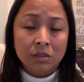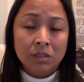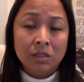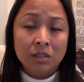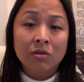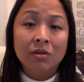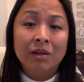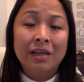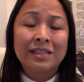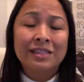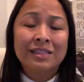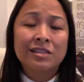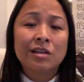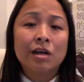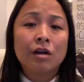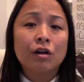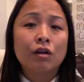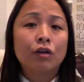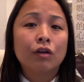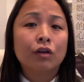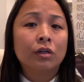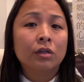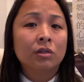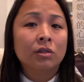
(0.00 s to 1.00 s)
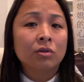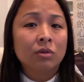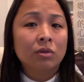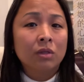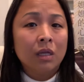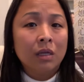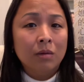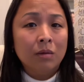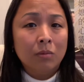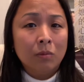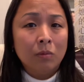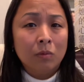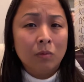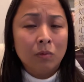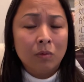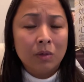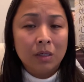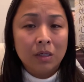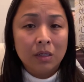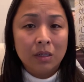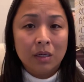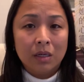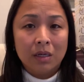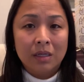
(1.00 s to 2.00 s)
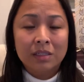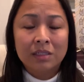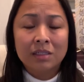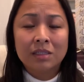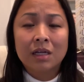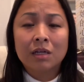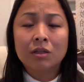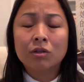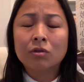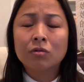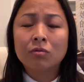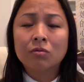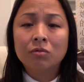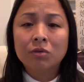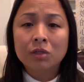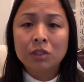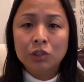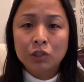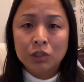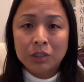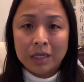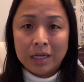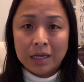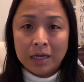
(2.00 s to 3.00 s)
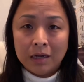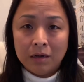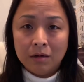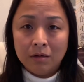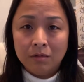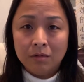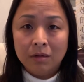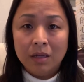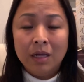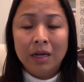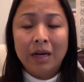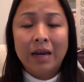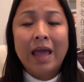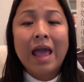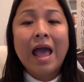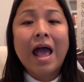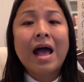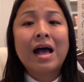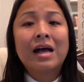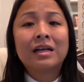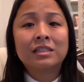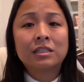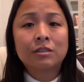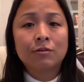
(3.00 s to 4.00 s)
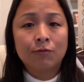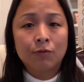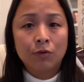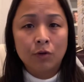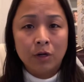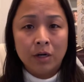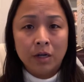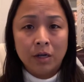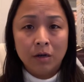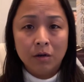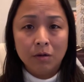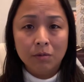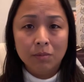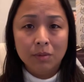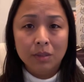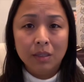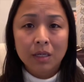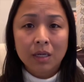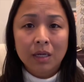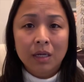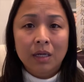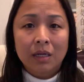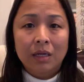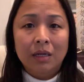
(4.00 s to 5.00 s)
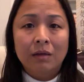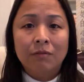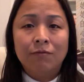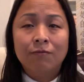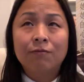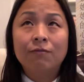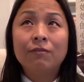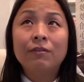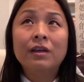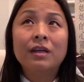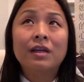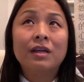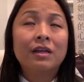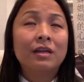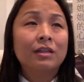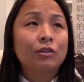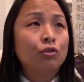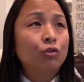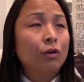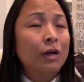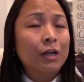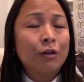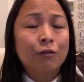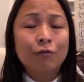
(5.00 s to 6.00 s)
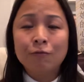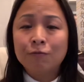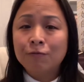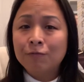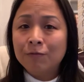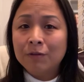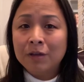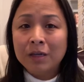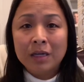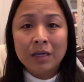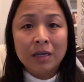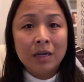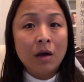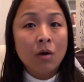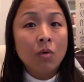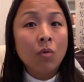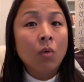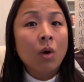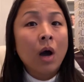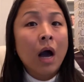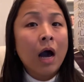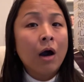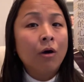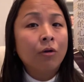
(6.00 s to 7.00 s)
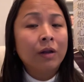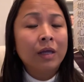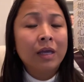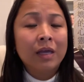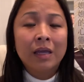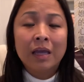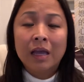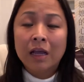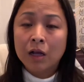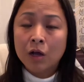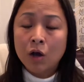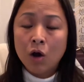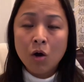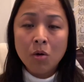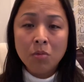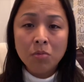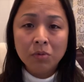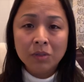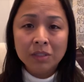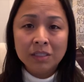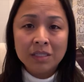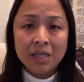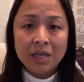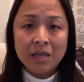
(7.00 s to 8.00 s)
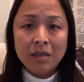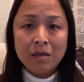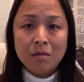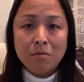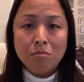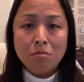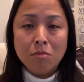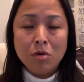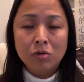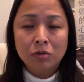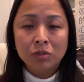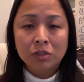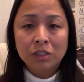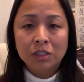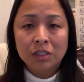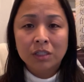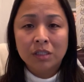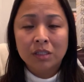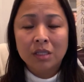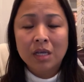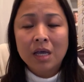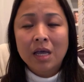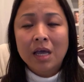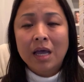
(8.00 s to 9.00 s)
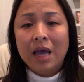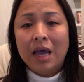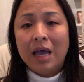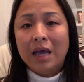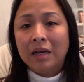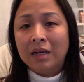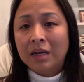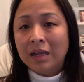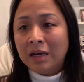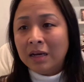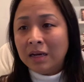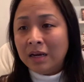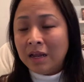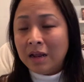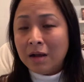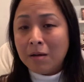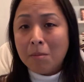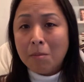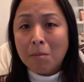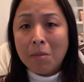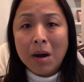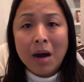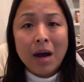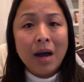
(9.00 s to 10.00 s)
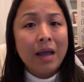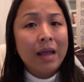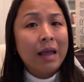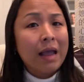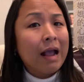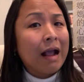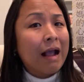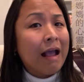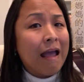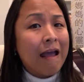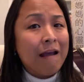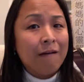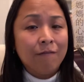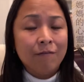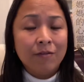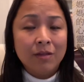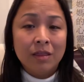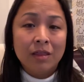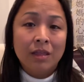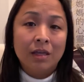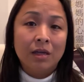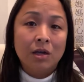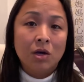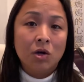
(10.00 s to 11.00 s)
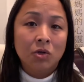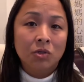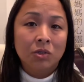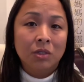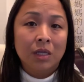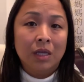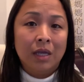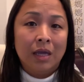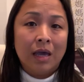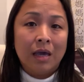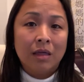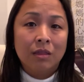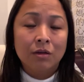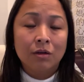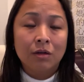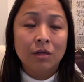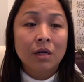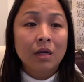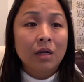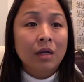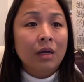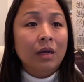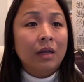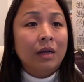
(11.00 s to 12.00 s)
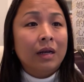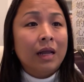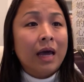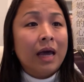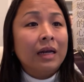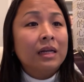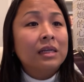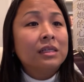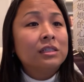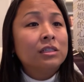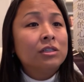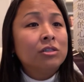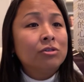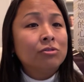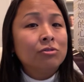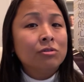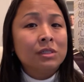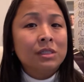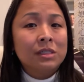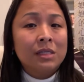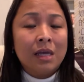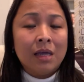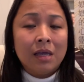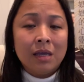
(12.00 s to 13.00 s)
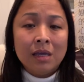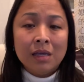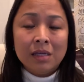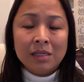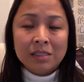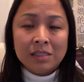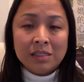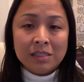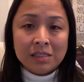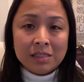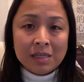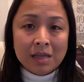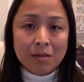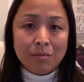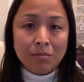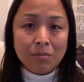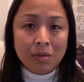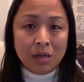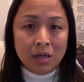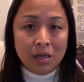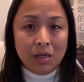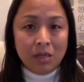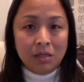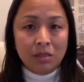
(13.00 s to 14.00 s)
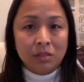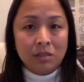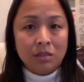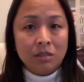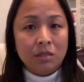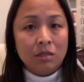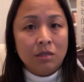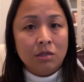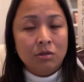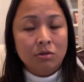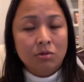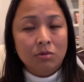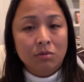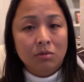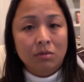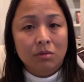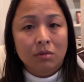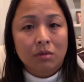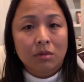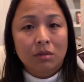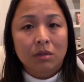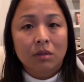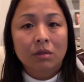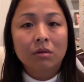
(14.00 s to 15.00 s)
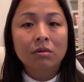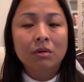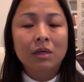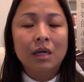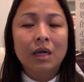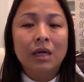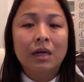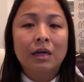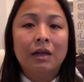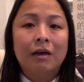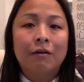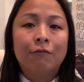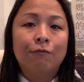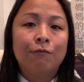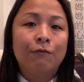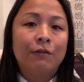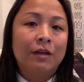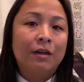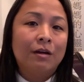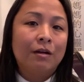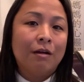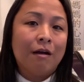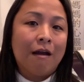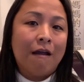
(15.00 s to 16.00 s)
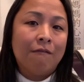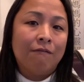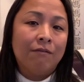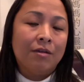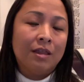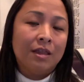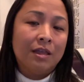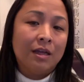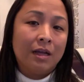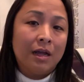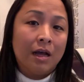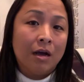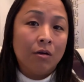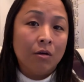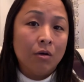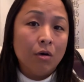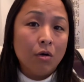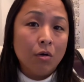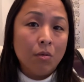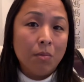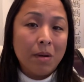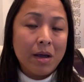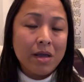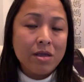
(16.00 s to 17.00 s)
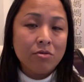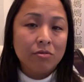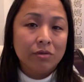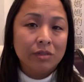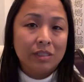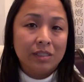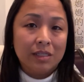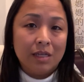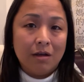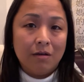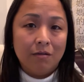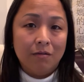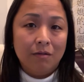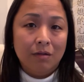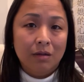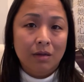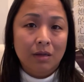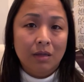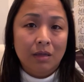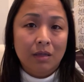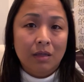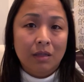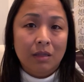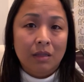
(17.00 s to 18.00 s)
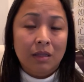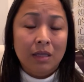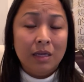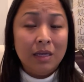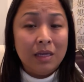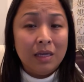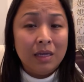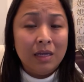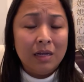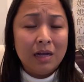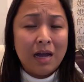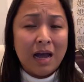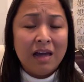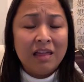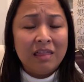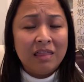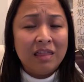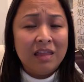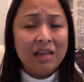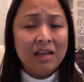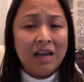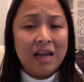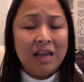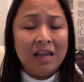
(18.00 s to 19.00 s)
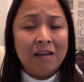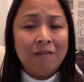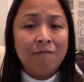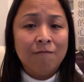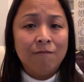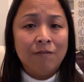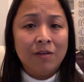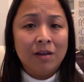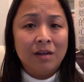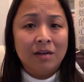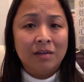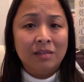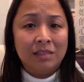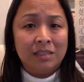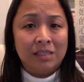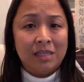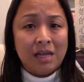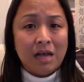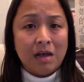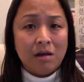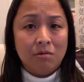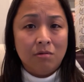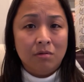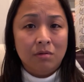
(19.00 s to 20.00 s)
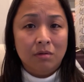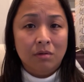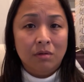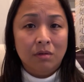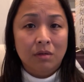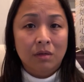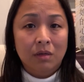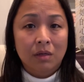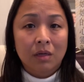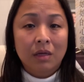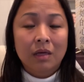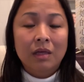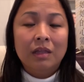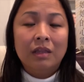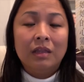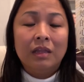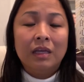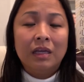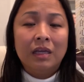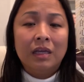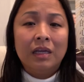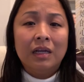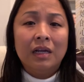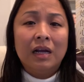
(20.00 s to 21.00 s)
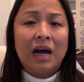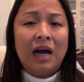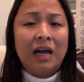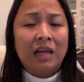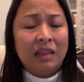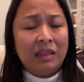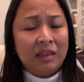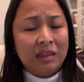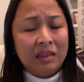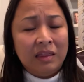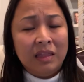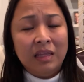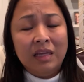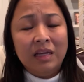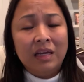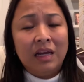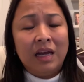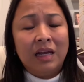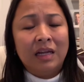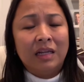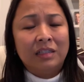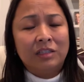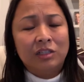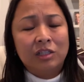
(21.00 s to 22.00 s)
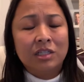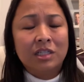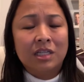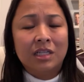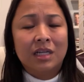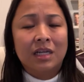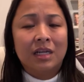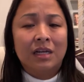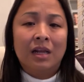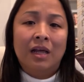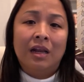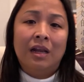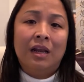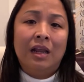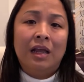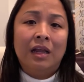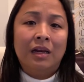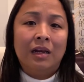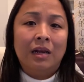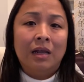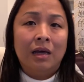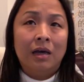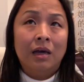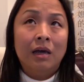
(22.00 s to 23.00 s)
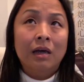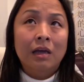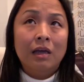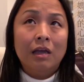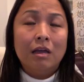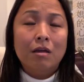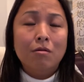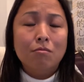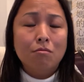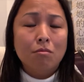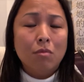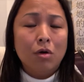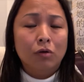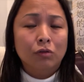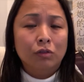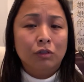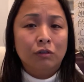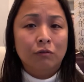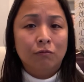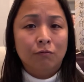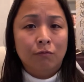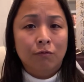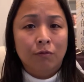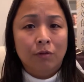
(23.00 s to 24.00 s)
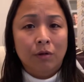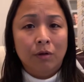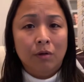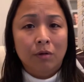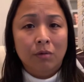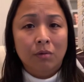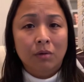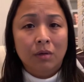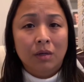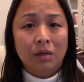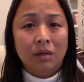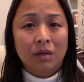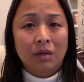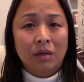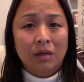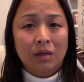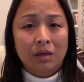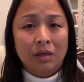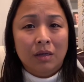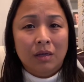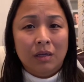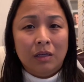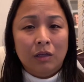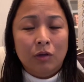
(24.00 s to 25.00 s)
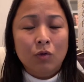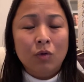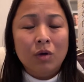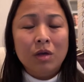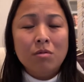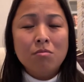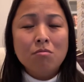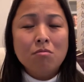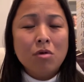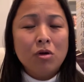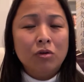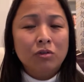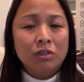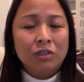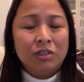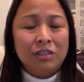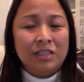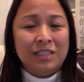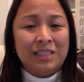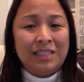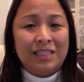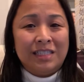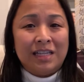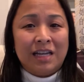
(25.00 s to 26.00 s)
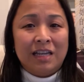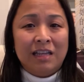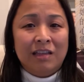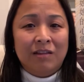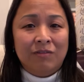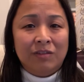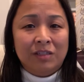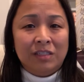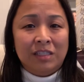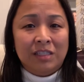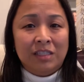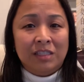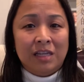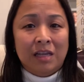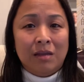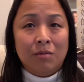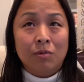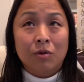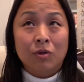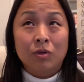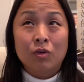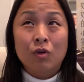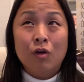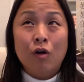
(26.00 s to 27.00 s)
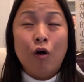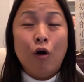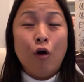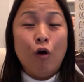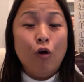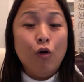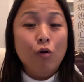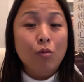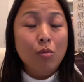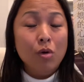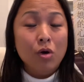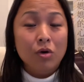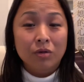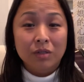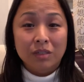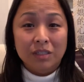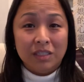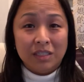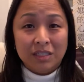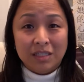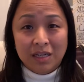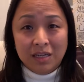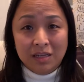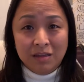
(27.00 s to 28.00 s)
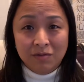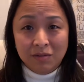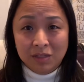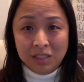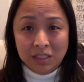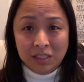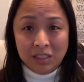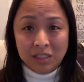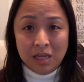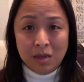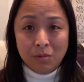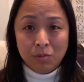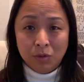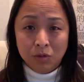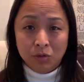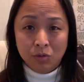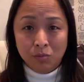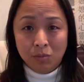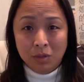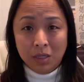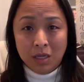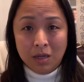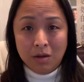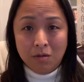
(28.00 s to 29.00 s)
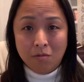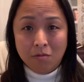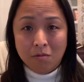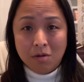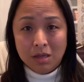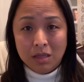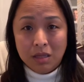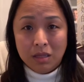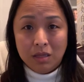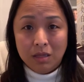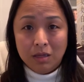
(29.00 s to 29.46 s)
So they start learn to teamwork. They start to reach out. They ask for help. They try to figure out how they can cope with their emotion and then their mind and everything all together. That is to say, same as you. You cannot figure everything out all by yourself. Thinking, I think I can figure this out. Thinking, I think I just gonna let the emotion flow. Your emotion is not even stable. Your hormone is not even stable to begin with.